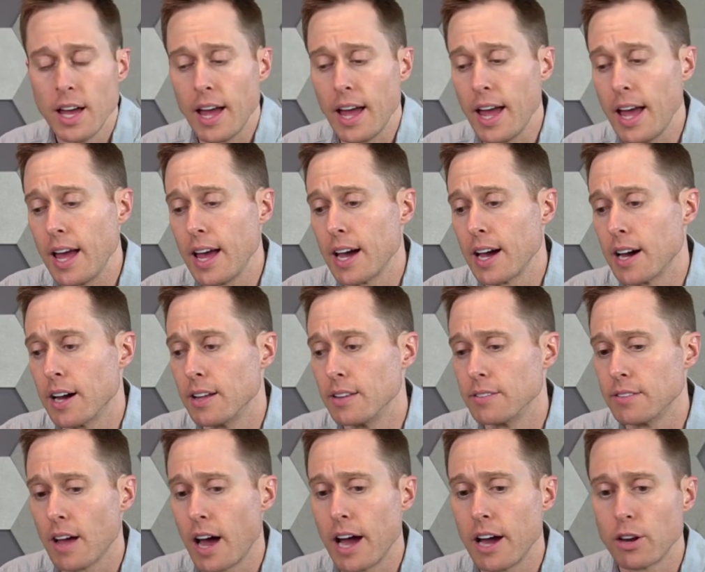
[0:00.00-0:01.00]
and
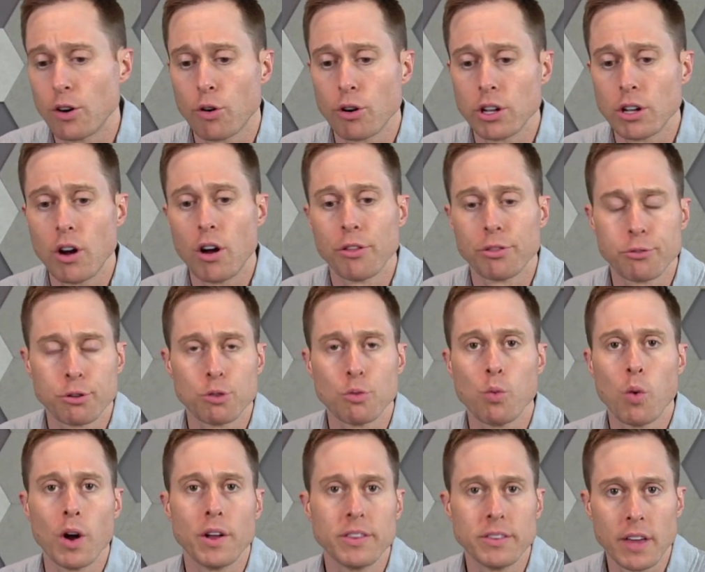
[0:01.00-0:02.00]
I had already gone through
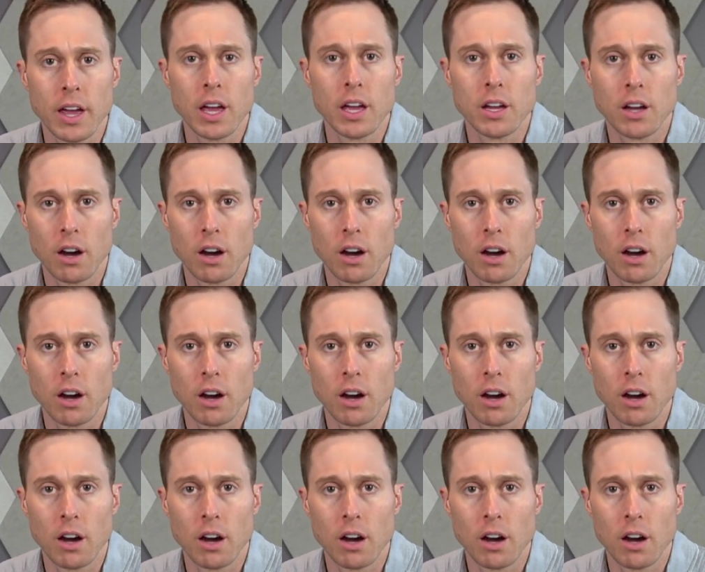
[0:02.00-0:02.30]
one day